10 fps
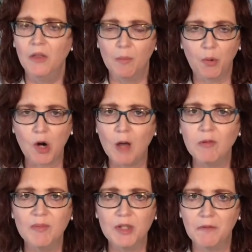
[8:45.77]
the
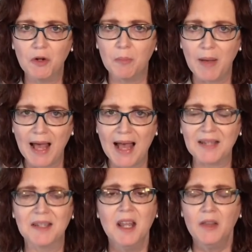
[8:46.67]
problems of your
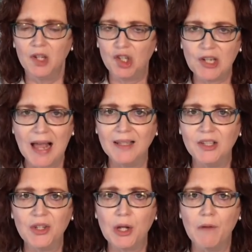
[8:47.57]
past, the
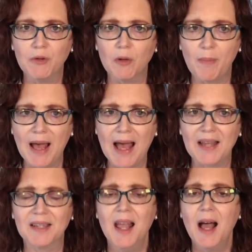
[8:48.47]
challenges of your
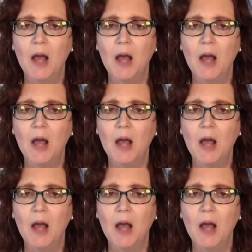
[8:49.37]
past.